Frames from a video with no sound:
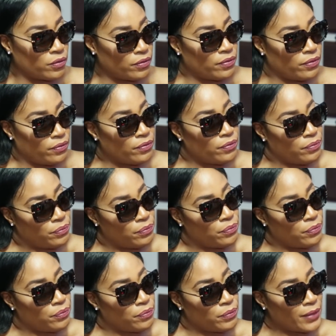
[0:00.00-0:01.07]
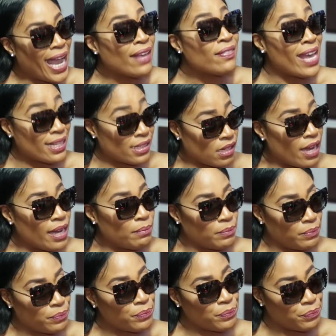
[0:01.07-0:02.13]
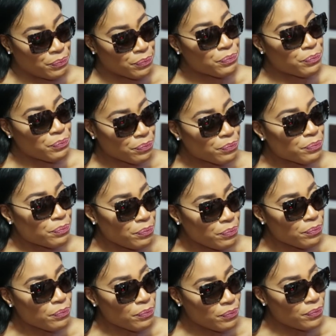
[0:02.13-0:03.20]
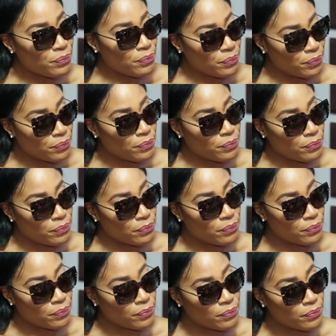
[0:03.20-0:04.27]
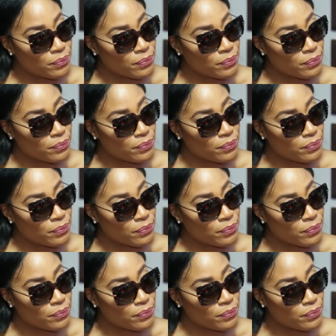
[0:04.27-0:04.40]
Oh, at that time. At that time. Oh yeah, and then